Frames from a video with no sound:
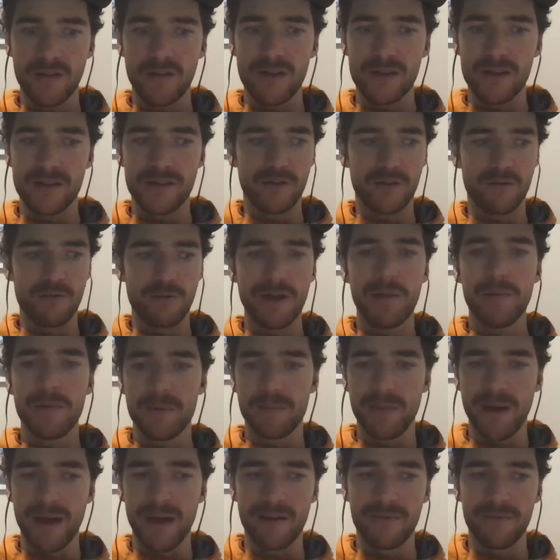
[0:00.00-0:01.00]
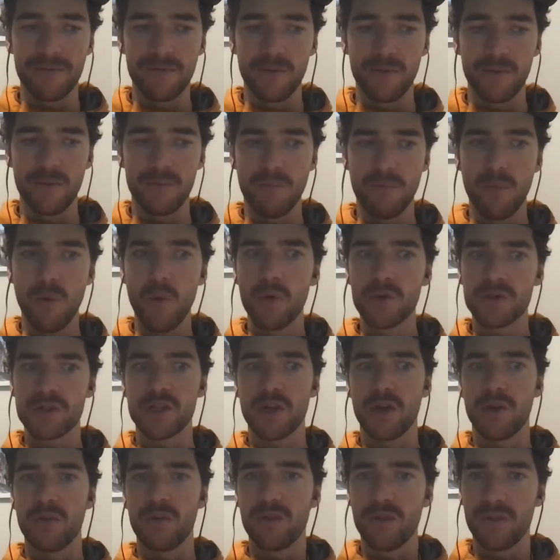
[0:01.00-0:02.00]
is incredibly powerful, more
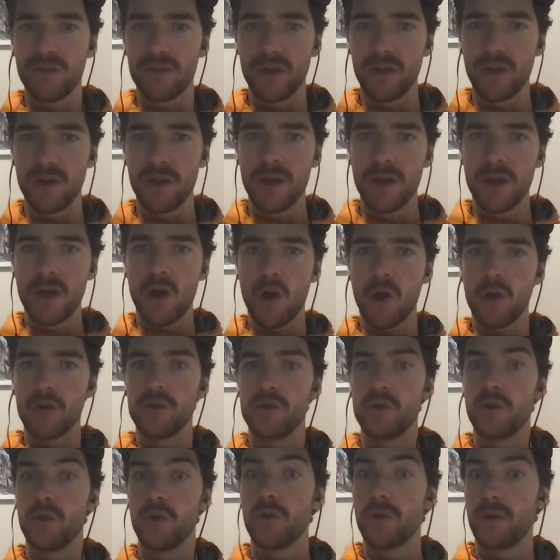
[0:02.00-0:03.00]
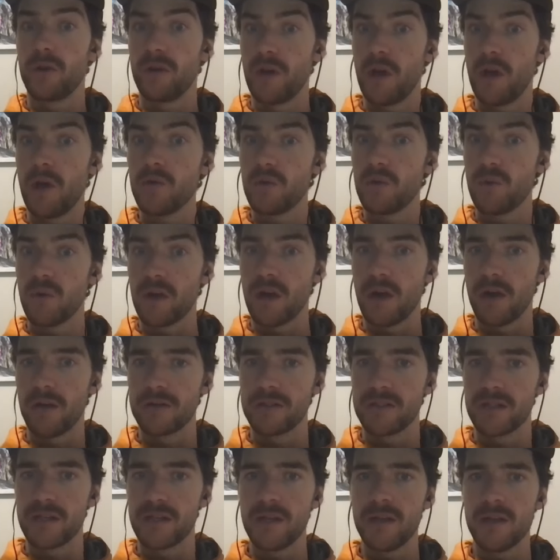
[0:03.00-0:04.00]
so than the Honduran local
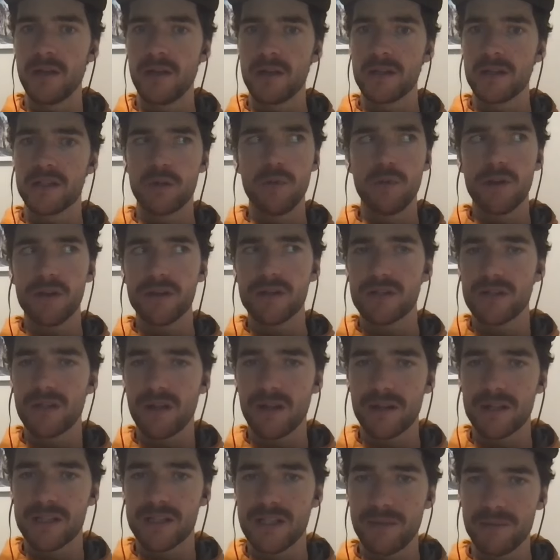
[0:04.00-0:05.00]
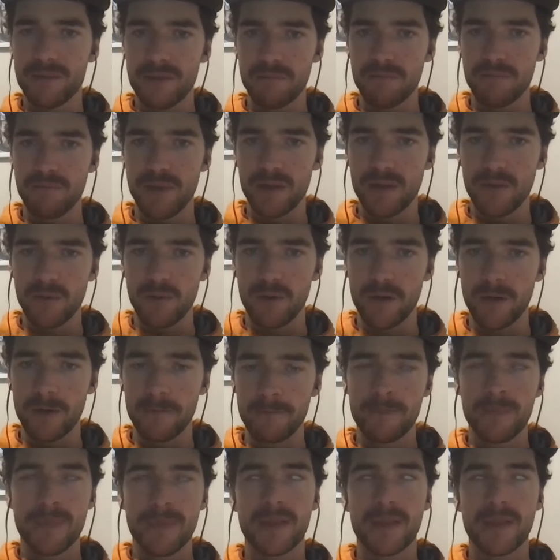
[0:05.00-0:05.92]
currency. So we're going to start accepting Bitcoin.